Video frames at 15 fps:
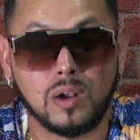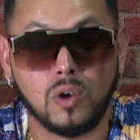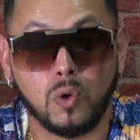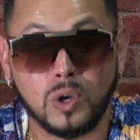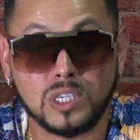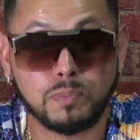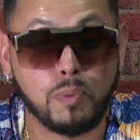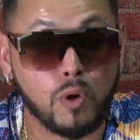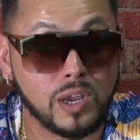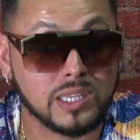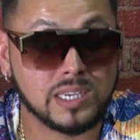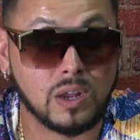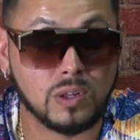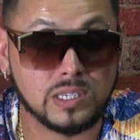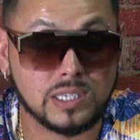lowest point,
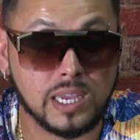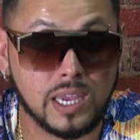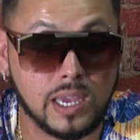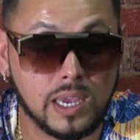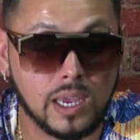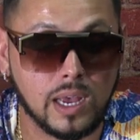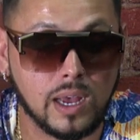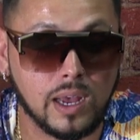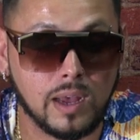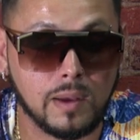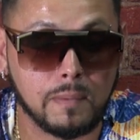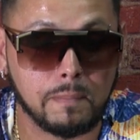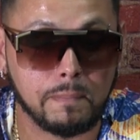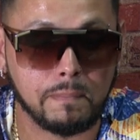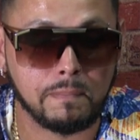I would say,
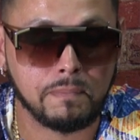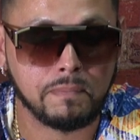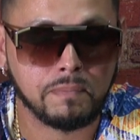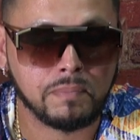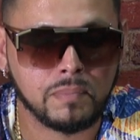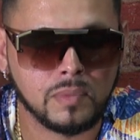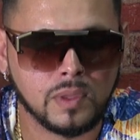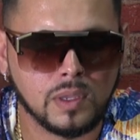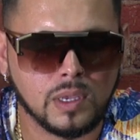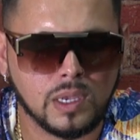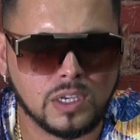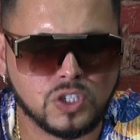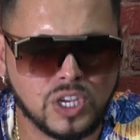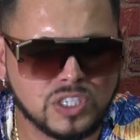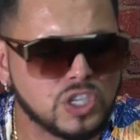um,
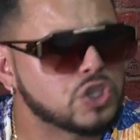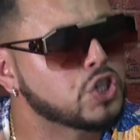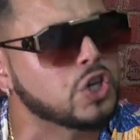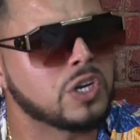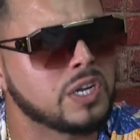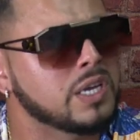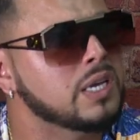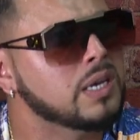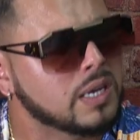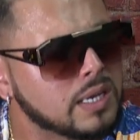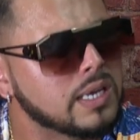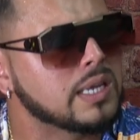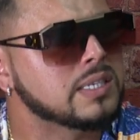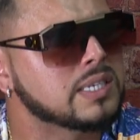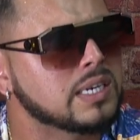it's just the journey
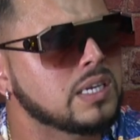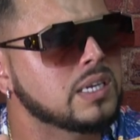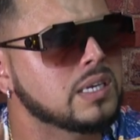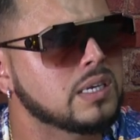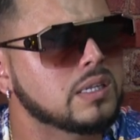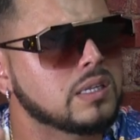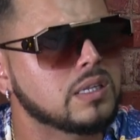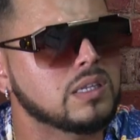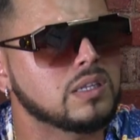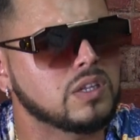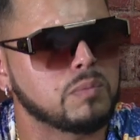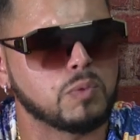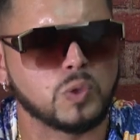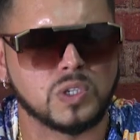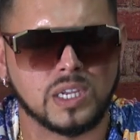into the, the, the
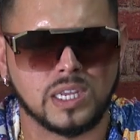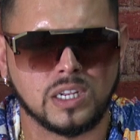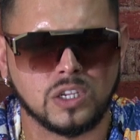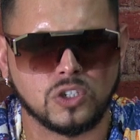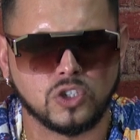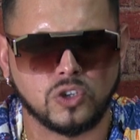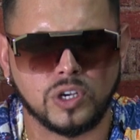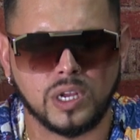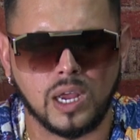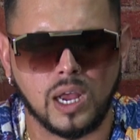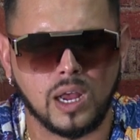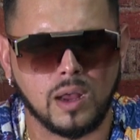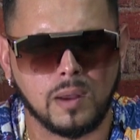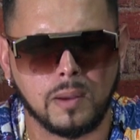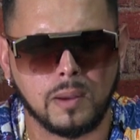music industry,
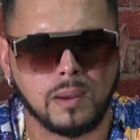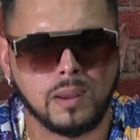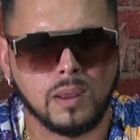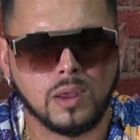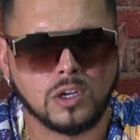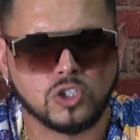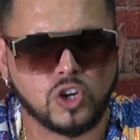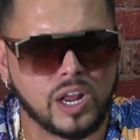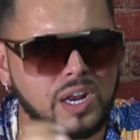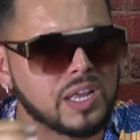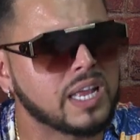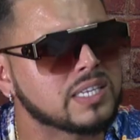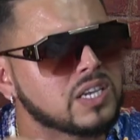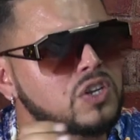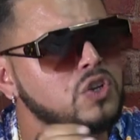uh, trying to
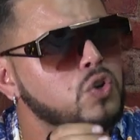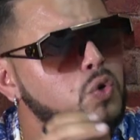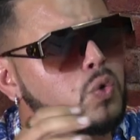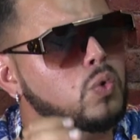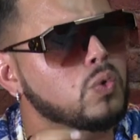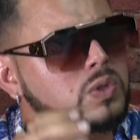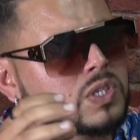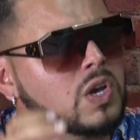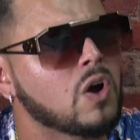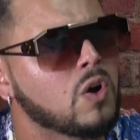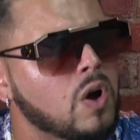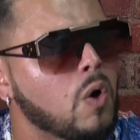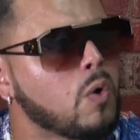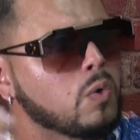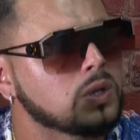get a new song
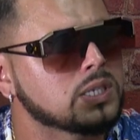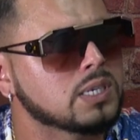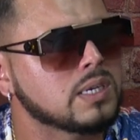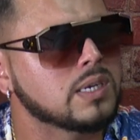out